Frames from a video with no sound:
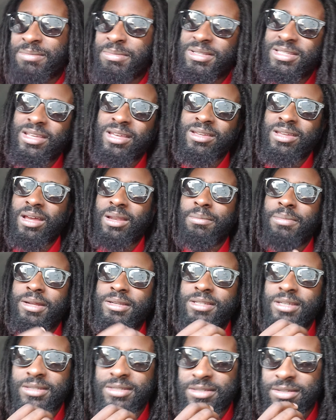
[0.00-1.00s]
Let me tell y'all
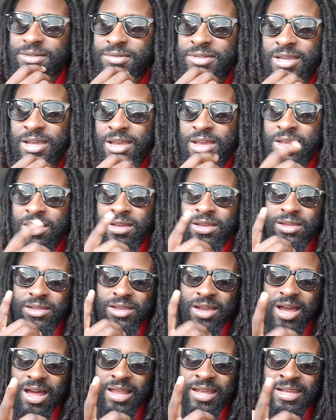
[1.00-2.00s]
about yourselves.
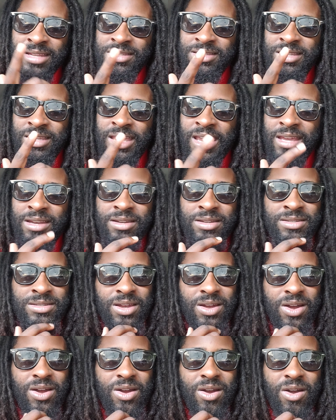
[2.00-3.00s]
Y'all instigators
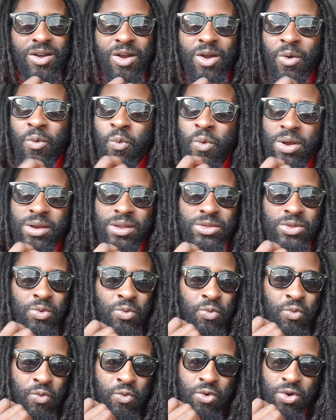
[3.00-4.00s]
are one of the
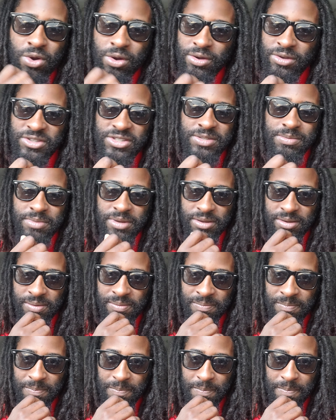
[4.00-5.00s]
worst,
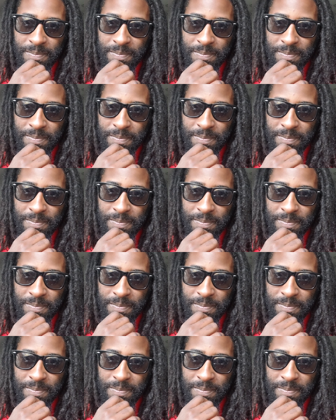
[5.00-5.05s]
man.